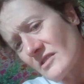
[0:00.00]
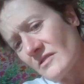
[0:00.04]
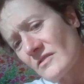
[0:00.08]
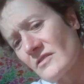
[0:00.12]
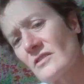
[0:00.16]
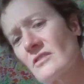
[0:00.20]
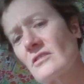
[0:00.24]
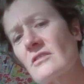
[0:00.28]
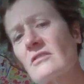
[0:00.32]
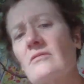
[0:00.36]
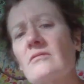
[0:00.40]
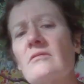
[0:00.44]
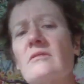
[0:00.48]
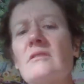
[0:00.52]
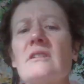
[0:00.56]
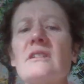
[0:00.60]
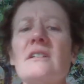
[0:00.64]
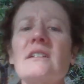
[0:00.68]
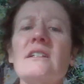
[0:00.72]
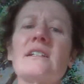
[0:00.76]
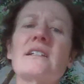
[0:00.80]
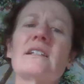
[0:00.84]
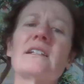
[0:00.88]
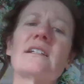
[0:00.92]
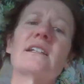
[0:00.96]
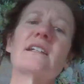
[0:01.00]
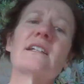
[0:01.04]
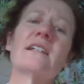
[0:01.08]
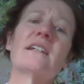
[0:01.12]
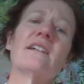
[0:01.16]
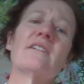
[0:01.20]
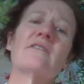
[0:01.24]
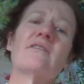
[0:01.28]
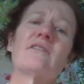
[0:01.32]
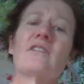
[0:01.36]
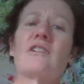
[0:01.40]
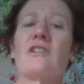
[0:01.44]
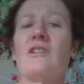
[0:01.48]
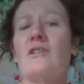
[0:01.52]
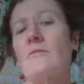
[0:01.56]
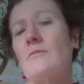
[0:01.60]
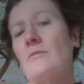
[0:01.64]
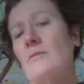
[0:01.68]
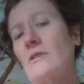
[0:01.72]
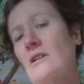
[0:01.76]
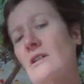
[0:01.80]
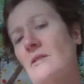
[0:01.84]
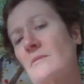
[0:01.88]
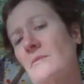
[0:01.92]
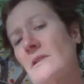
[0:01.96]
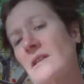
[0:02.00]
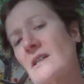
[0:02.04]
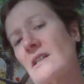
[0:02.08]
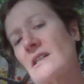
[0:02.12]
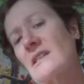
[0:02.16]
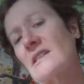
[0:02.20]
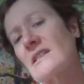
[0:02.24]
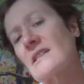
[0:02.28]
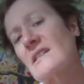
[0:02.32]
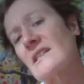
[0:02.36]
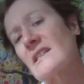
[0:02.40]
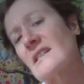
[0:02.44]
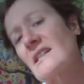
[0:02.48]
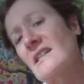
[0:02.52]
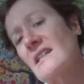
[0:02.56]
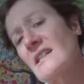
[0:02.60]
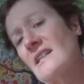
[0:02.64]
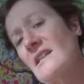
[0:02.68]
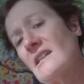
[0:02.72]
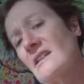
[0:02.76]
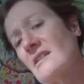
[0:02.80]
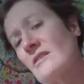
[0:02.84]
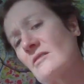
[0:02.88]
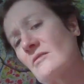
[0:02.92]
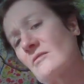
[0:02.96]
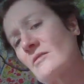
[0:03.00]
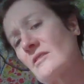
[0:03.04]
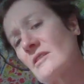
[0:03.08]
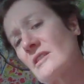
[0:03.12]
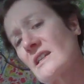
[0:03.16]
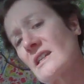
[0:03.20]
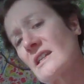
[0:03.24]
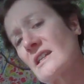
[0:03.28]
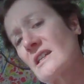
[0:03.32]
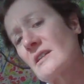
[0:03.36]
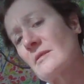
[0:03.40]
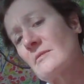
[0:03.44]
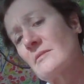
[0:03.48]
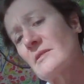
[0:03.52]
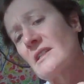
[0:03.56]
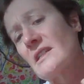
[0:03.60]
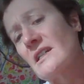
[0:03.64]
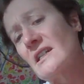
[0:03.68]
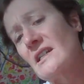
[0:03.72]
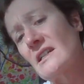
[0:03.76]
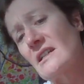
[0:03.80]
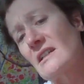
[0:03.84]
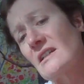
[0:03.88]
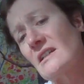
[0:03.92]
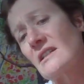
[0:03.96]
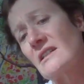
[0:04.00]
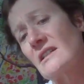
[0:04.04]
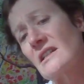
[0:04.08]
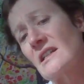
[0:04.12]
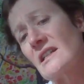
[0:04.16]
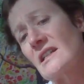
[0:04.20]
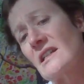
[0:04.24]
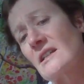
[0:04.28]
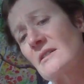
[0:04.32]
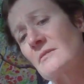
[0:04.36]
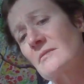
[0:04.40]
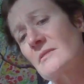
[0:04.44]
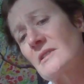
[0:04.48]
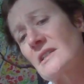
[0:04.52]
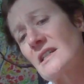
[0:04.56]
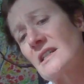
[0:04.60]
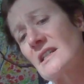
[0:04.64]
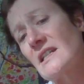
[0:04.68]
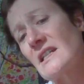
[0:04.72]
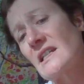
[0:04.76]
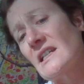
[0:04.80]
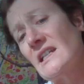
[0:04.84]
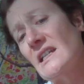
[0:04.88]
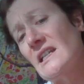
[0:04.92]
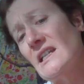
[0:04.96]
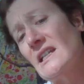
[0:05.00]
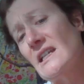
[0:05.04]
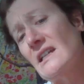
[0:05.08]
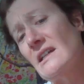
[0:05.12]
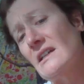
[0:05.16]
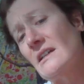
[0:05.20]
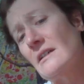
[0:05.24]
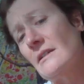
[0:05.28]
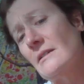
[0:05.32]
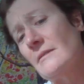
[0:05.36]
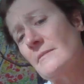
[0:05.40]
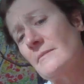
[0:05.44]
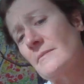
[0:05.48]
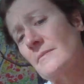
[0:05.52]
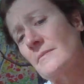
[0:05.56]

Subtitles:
if you look really carefully, you might be able to see where they come down, and they come down here,